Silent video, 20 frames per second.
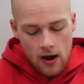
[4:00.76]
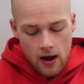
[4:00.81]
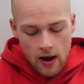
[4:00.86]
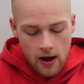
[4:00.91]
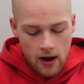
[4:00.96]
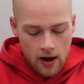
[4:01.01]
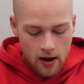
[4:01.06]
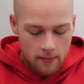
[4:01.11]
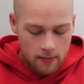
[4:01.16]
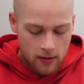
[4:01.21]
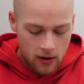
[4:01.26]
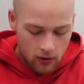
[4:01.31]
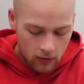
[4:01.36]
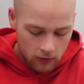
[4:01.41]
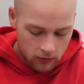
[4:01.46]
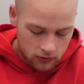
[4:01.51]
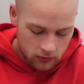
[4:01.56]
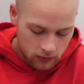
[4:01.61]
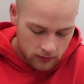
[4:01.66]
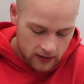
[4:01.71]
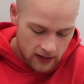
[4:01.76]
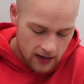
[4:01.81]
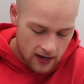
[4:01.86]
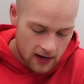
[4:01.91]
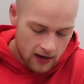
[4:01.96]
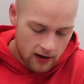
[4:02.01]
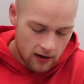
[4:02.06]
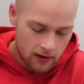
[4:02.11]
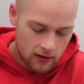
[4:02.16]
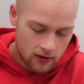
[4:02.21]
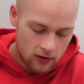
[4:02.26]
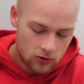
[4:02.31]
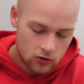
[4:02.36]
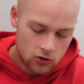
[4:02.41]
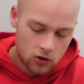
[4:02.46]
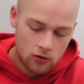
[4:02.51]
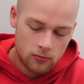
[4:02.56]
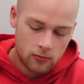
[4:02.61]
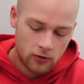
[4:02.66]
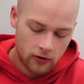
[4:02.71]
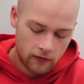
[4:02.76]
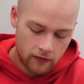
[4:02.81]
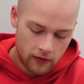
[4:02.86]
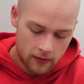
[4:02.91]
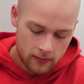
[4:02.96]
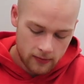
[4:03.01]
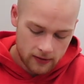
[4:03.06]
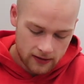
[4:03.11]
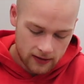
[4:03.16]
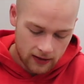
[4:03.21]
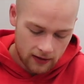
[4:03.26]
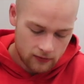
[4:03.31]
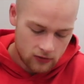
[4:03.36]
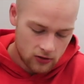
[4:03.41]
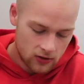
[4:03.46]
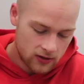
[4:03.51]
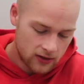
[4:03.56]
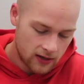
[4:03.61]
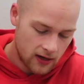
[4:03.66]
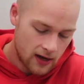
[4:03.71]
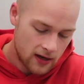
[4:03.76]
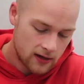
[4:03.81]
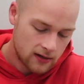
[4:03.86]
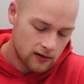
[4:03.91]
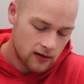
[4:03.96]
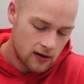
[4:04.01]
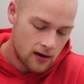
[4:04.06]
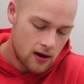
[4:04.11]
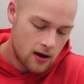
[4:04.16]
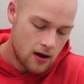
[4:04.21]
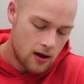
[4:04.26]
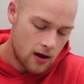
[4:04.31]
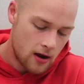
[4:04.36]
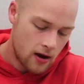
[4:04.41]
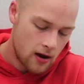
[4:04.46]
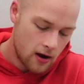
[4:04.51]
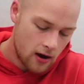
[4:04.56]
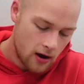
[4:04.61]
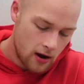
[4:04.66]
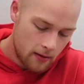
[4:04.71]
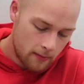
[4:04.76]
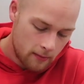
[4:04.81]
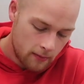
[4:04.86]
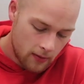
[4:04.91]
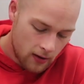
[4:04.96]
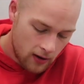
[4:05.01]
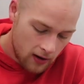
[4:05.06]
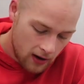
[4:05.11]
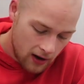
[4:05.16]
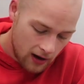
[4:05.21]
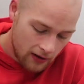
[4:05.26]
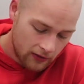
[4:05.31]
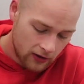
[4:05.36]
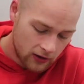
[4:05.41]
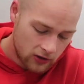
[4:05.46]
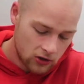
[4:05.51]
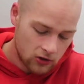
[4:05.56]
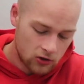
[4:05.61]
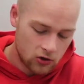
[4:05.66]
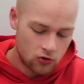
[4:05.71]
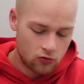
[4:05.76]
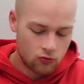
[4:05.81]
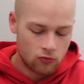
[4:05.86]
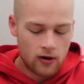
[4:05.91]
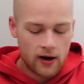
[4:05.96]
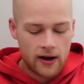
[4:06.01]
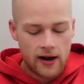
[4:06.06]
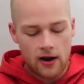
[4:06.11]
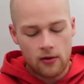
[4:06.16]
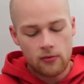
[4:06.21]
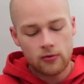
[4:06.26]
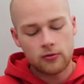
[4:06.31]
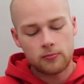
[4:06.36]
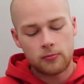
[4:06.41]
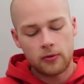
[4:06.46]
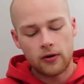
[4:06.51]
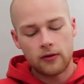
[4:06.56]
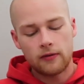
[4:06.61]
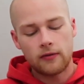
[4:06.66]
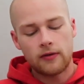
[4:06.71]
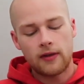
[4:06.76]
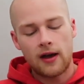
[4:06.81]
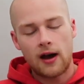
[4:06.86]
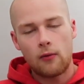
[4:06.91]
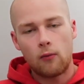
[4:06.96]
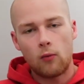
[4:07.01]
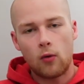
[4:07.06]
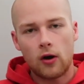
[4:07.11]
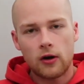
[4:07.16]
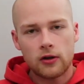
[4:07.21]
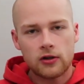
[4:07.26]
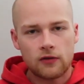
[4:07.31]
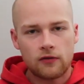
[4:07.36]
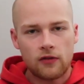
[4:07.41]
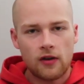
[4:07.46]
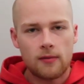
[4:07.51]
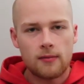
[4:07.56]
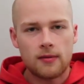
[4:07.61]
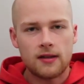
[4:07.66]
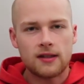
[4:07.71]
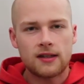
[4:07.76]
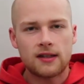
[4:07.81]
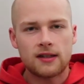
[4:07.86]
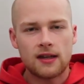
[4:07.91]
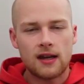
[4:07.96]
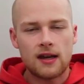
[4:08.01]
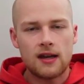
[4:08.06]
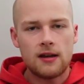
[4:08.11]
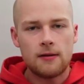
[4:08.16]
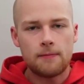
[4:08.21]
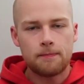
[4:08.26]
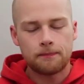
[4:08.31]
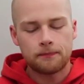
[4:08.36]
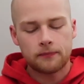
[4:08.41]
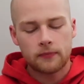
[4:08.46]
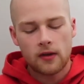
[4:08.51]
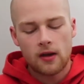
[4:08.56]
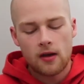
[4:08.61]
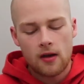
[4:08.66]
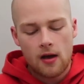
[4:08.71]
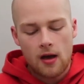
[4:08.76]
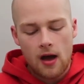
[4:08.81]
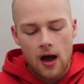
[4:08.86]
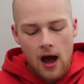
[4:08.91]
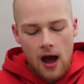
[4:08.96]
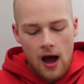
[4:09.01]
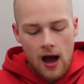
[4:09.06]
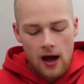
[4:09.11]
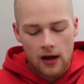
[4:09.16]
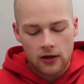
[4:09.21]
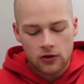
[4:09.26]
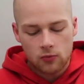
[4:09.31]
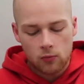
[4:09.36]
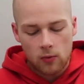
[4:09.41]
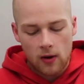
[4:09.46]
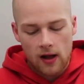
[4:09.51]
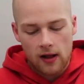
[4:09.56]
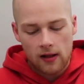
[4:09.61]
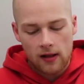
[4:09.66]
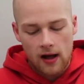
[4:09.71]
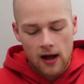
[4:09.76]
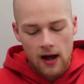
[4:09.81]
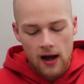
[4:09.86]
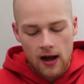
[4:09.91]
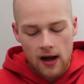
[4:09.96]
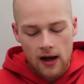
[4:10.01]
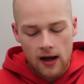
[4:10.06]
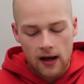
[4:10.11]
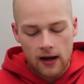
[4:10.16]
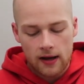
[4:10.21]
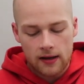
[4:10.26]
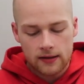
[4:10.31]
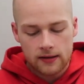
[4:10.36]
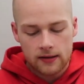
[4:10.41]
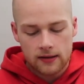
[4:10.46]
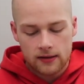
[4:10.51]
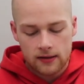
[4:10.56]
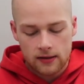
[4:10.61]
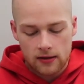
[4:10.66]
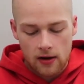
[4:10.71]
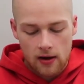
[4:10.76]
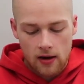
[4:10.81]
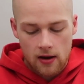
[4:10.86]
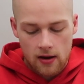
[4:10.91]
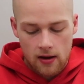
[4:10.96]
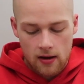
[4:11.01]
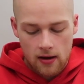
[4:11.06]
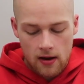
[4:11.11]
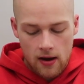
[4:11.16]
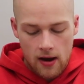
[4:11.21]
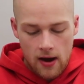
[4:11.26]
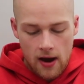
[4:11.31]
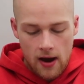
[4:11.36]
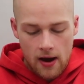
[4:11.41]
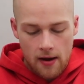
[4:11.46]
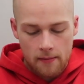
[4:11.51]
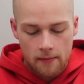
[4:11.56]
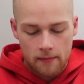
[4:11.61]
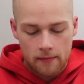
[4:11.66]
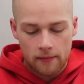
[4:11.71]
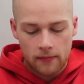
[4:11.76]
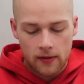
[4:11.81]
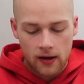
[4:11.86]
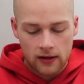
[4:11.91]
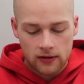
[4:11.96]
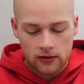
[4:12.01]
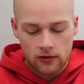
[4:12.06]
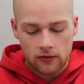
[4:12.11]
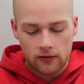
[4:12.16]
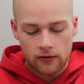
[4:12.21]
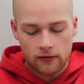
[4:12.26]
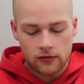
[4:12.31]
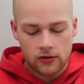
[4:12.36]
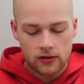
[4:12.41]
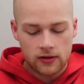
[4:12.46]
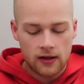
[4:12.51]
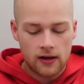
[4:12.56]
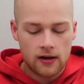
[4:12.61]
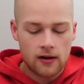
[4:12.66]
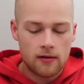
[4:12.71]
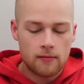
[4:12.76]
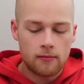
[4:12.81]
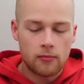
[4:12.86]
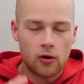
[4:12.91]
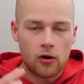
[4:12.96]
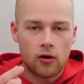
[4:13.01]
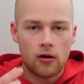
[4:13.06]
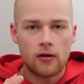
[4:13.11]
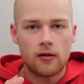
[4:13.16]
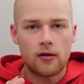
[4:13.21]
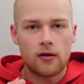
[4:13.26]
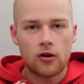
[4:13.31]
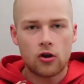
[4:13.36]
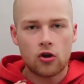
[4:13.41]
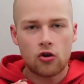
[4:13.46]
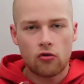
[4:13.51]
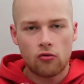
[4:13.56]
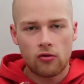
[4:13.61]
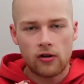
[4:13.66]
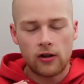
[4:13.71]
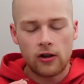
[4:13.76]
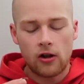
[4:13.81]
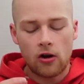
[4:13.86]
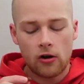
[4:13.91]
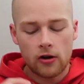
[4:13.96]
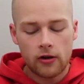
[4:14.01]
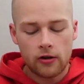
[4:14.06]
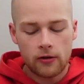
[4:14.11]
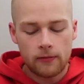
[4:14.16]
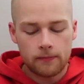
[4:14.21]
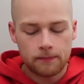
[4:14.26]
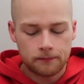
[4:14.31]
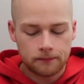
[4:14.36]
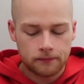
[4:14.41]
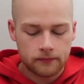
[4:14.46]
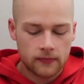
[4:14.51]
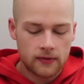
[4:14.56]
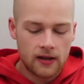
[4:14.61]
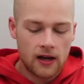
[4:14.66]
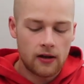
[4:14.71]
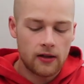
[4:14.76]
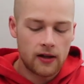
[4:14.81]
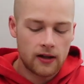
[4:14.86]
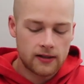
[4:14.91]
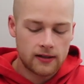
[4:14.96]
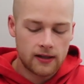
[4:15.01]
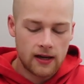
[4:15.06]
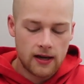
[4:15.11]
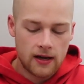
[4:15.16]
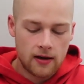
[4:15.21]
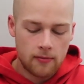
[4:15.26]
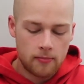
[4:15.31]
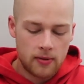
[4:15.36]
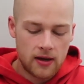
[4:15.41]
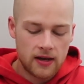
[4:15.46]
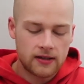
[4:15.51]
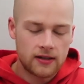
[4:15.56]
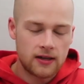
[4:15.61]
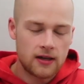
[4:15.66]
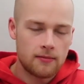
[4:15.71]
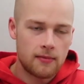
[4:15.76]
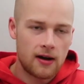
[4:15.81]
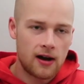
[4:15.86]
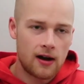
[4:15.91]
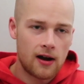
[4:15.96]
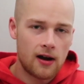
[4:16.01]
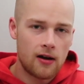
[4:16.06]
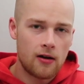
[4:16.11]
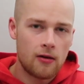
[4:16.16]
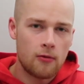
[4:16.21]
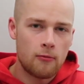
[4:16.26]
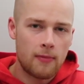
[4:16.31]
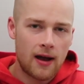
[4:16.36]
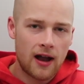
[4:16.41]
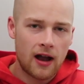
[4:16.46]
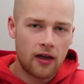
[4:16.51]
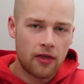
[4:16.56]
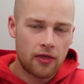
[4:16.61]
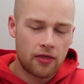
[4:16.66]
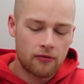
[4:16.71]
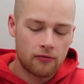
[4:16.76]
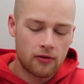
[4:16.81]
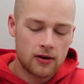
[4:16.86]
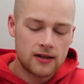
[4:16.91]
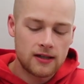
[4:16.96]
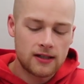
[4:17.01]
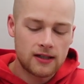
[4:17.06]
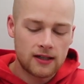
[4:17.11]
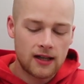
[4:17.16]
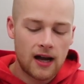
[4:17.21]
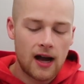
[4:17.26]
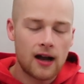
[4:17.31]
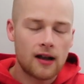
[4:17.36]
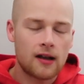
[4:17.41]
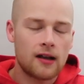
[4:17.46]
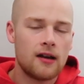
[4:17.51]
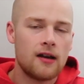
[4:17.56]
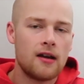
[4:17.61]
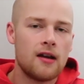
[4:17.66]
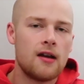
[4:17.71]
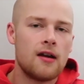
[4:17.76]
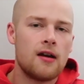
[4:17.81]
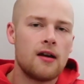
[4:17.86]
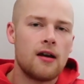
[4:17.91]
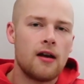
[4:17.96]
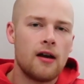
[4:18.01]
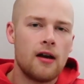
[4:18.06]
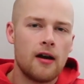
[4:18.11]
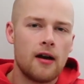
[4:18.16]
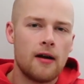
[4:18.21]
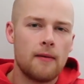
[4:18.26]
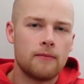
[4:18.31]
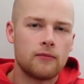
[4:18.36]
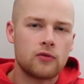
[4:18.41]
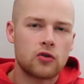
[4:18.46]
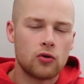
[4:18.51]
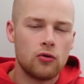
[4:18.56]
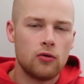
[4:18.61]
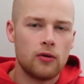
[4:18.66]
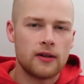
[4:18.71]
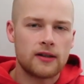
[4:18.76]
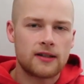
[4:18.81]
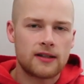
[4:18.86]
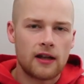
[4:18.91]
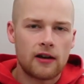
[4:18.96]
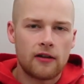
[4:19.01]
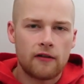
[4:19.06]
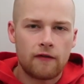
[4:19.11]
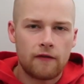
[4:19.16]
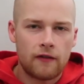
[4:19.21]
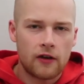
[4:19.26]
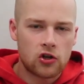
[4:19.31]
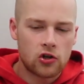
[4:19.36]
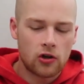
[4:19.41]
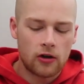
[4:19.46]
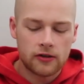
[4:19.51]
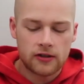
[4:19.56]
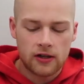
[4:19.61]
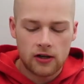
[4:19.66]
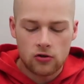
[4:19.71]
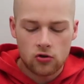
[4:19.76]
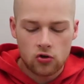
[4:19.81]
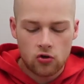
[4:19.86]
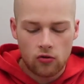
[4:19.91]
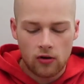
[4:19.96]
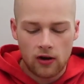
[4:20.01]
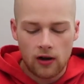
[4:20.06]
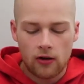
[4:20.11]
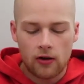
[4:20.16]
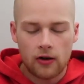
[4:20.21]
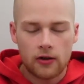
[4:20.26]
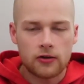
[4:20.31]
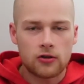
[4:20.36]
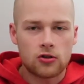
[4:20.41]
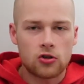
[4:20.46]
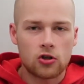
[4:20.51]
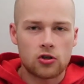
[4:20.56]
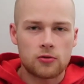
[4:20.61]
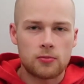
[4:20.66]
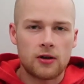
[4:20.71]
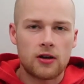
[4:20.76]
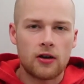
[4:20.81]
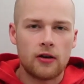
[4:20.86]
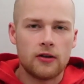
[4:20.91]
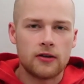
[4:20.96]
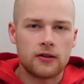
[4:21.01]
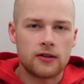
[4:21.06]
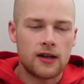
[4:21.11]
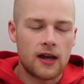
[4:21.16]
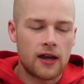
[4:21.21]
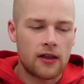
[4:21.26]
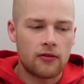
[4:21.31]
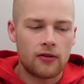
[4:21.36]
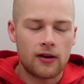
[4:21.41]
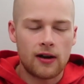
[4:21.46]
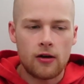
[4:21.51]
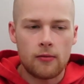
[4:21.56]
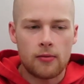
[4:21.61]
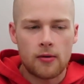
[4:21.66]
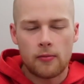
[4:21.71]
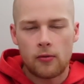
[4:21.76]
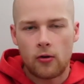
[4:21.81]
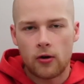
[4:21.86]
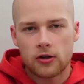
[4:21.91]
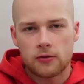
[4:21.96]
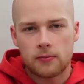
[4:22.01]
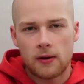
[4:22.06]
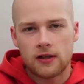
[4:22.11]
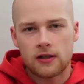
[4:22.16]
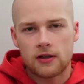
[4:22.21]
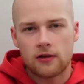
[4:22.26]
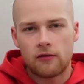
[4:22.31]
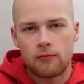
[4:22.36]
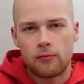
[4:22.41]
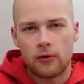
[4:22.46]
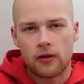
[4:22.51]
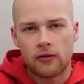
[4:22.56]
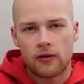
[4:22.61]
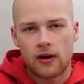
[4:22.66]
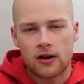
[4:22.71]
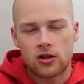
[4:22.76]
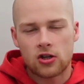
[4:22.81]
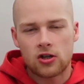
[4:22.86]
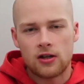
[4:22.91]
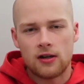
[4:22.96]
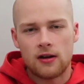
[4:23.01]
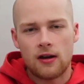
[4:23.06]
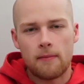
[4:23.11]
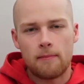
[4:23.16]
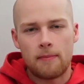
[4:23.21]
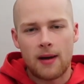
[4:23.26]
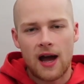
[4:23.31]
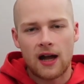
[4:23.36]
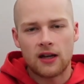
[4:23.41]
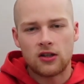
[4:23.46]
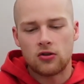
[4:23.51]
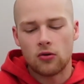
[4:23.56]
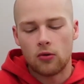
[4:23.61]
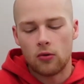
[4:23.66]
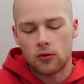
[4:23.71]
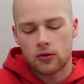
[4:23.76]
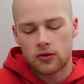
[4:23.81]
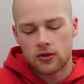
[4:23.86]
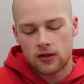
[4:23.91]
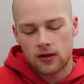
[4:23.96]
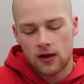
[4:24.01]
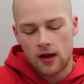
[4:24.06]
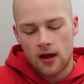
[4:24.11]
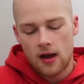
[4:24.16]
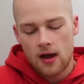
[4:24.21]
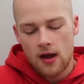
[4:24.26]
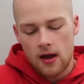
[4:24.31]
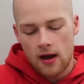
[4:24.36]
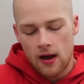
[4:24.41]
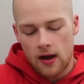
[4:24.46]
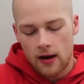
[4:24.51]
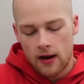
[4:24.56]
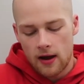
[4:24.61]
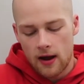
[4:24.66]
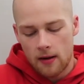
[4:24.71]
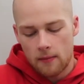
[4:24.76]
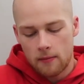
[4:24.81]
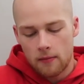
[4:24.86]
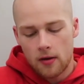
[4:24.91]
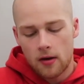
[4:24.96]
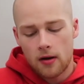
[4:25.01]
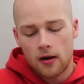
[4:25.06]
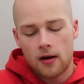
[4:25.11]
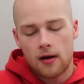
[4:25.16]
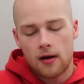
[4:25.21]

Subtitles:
I also take 2 multivitamins, like I've just said. I've actually just run out, but that was vitamin C, as well as I don't know if I've just said it, but krill oil. Now that's like basically my omega-3 stack. So instead of fish oils, I use krill oils, just because yeah, they're a little bit more expensive, but they're actually better dosed and